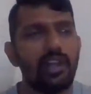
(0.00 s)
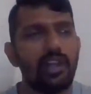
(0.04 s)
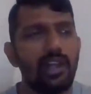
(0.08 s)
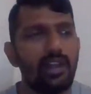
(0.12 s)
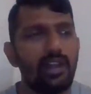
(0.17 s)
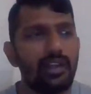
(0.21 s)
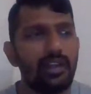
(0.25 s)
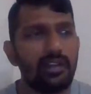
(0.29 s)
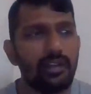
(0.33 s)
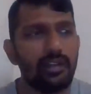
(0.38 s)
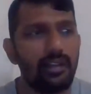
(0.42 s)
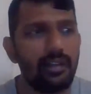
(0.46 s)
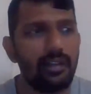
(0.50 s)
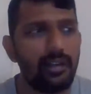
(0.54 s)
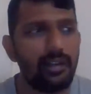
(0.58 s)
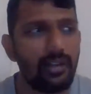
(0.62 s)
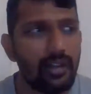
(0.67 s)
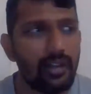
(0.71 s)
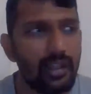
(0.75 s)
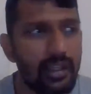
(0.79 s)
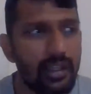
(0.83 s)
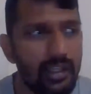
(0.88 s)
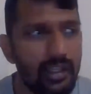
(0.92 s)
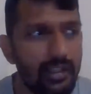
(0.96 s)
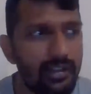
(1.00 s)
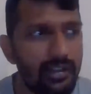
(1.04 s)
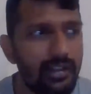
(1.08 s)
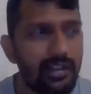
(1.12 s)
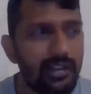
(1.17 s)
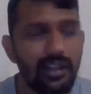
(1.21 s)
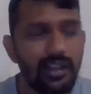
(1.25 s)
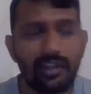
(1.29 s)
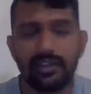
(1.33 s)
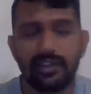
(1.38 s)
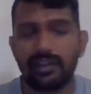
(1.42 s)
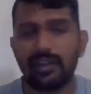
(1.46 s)
there then either
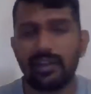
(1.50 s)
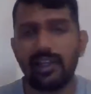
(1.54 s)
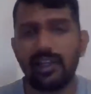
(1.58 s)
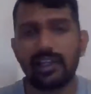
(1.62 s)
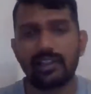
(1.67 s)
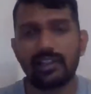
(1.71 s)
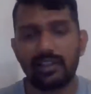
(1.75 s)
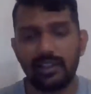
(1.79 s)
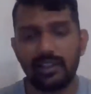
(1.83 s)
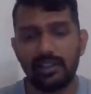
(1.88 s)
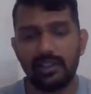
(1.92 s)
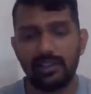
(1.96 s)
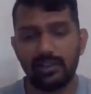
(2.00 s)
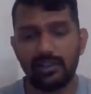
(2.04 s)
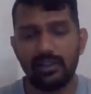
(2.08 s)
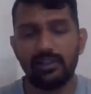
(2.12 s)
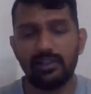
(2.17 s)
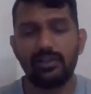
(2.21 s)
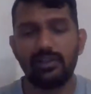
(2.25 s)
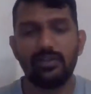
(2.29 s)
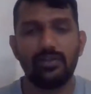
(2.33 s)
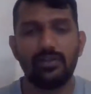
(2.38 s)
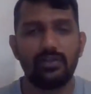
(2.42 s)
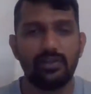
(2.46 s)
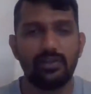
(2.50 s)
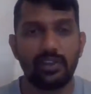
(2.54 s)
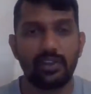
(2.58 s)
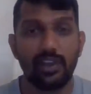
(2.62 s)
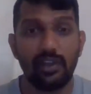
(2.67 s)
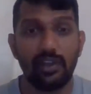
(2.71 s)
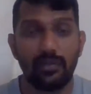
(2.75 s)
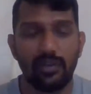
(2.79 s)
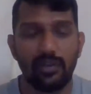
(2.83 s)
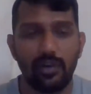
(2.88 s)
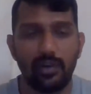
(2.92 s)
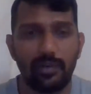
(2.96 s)
there is a like skills issue,
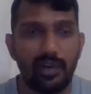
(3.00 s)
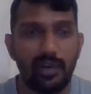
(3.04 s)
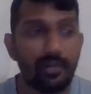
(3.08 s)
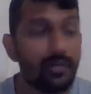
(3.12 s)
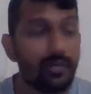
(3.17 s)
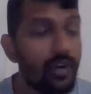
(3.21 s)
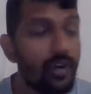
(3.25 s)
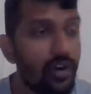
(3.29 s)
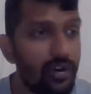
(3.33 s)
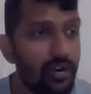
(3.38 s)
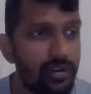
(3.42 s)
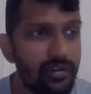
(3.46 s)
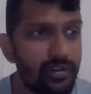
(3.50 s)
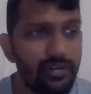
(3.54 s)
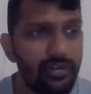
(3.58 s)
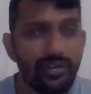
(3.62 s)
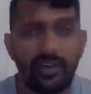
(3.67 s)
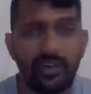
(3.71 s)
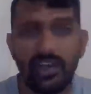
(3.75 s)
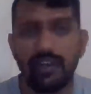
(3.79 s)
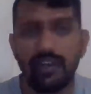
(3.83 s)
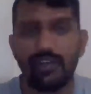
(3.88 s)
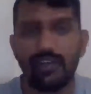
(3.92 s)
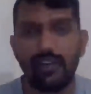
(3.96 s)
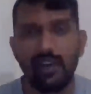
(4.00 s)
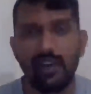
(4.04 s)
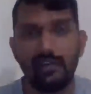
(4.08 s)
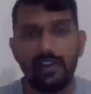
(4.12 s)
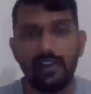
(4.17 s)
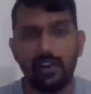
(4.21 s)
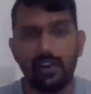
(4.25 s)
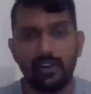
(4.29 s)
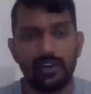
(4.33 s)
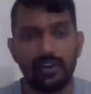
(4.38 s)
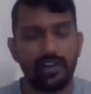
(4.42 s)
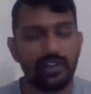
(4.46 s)
skill problem, or you don't have
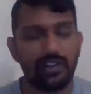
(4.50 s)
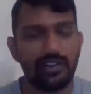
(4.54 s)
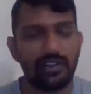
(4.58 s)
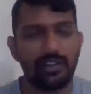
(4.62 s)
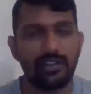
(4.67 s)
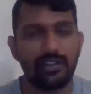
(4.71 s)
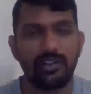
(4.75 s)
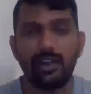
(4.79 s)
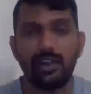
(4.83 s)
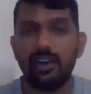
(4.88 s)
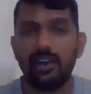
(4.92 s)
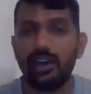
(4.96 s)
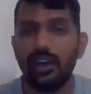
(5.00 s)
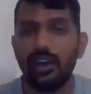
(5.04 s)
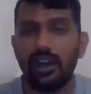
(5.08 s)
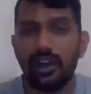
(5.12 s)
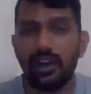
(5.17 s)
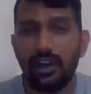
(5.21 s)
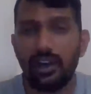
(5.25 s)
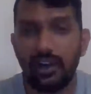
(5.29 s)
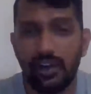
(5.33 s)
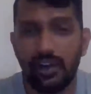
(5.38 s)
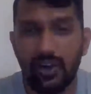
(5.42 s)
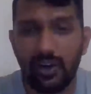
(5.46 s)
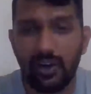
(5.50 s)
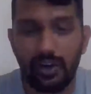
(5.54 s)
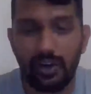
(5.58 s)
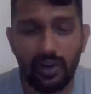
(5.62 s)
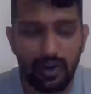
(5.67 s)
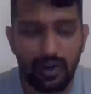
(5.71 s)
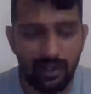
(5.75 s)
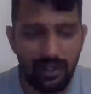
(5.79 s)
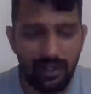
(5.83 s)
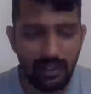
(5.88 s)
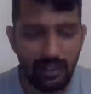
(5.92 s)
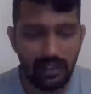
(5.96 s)
relevant audience,
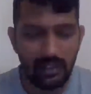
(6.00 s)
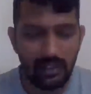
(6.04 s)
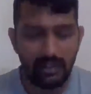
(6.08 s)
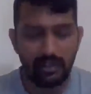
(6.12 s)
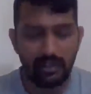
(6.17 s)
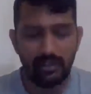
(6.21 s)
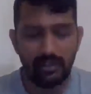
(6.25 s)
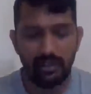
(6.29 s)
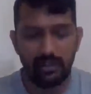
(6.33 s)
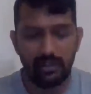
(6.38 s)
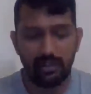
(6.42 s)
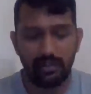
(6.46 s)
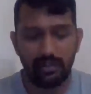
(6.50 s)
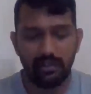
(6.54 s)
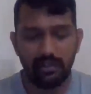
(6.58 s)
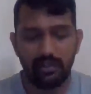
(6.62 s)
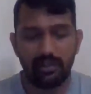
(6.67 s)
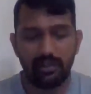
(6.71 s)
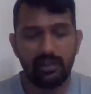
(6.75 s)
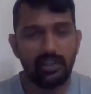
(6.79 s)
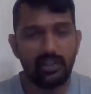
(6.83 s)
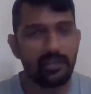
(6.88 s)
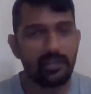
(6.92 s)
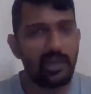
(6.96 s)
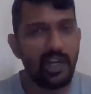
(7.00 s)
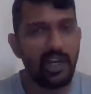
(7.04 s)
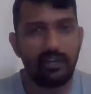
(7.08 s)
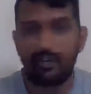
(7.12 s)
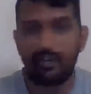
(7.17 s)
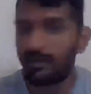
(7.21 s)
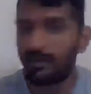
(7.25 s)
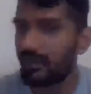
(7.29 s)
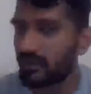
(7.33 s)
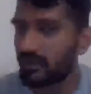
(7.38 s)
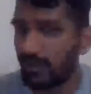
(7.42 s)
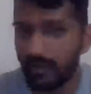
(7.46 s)
or this
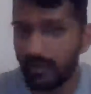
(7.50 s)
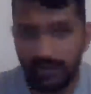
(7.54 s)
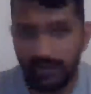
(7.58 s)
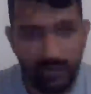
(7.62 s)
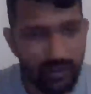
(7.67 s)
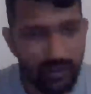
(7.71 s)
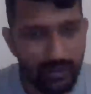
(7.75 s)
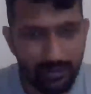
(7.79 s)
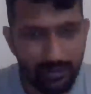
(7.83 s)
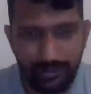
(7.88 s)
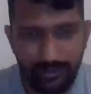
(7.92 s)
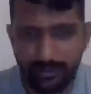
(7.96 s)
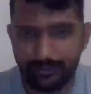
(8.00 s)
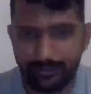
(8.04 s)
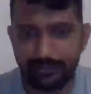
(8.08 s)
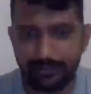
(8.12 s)
platform is not for you.